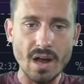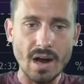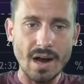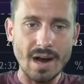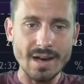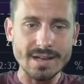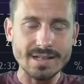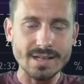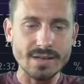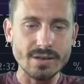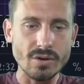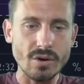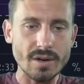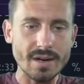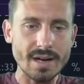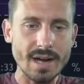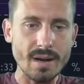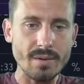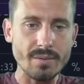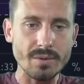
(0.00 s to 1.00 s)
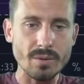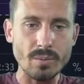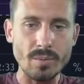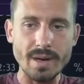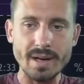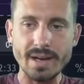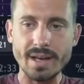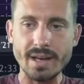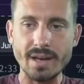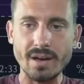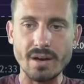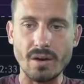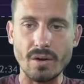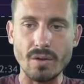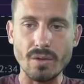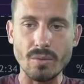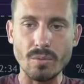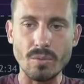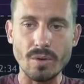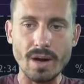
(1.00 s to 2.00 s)
I did not count the wick here
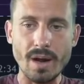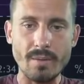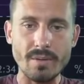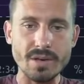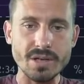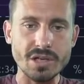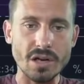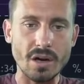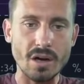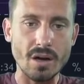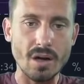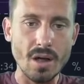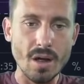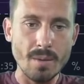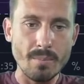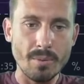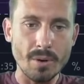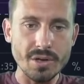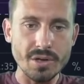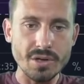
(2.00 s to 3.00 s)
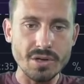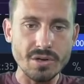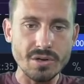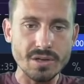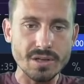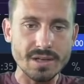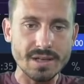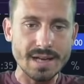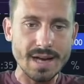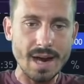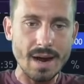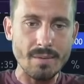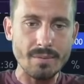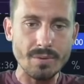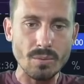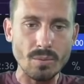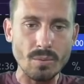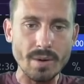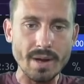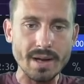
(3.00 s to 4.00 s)
on the one hourly chart, but you could count
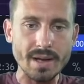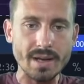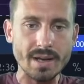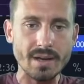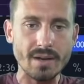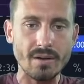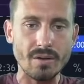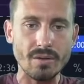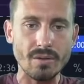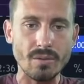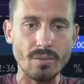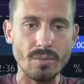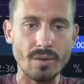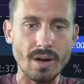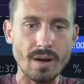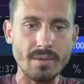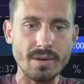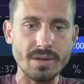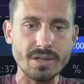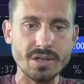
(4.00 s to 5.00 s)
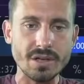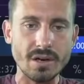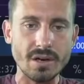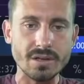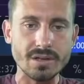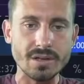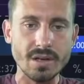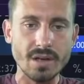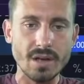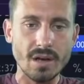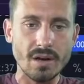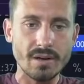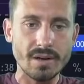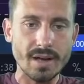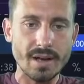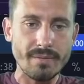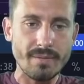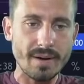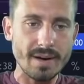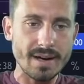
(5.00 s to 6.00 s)
the wick here on the one hourly chart.
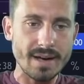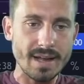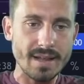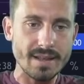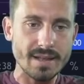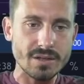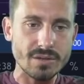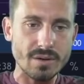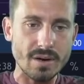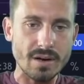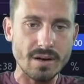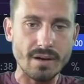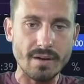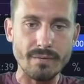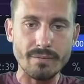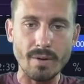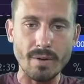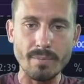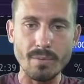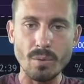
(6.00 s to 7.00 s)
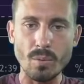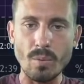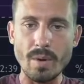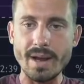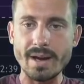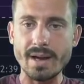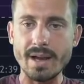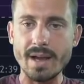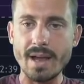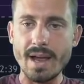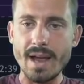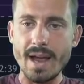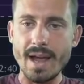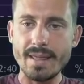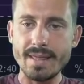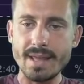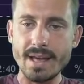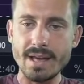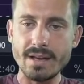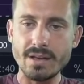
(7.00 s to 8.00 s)
Okay, if I get this trend line from the wick
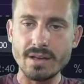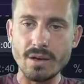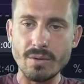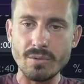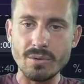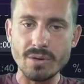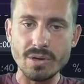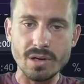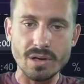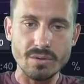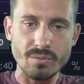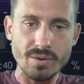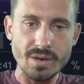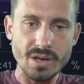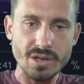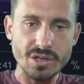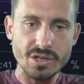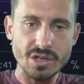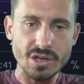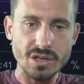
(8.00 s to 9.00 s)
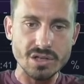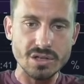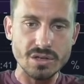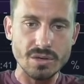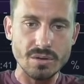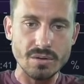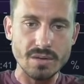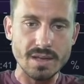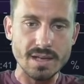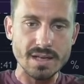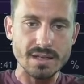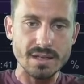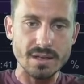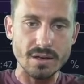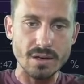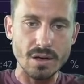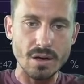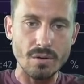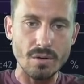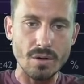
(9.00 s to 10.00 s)
and then, you know, you can readjust to this
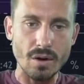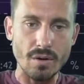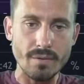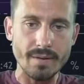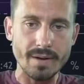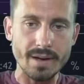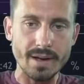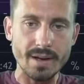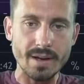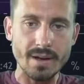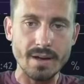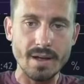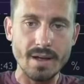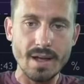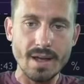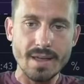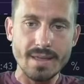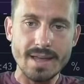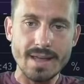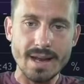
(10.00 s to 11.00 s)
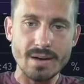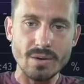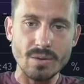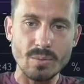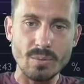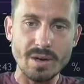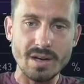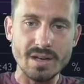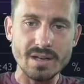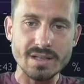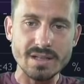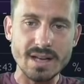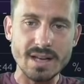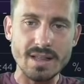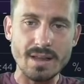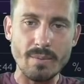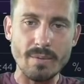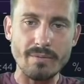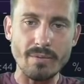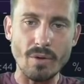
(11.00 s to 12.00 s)
low over here, then we can see
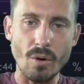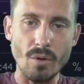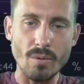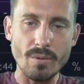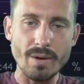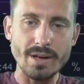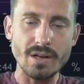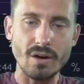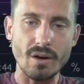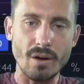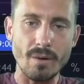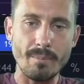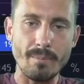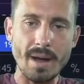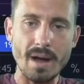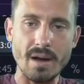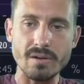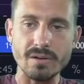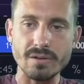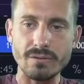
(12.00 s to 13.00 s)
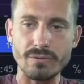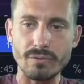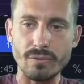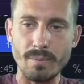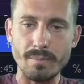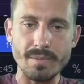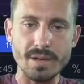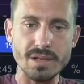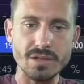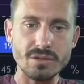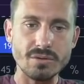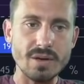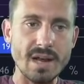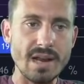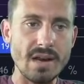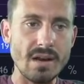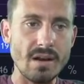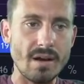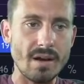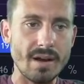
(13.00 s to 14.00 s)
that we've already got a bounce from this
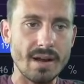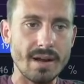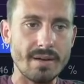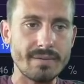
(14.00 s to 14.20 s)
trend line.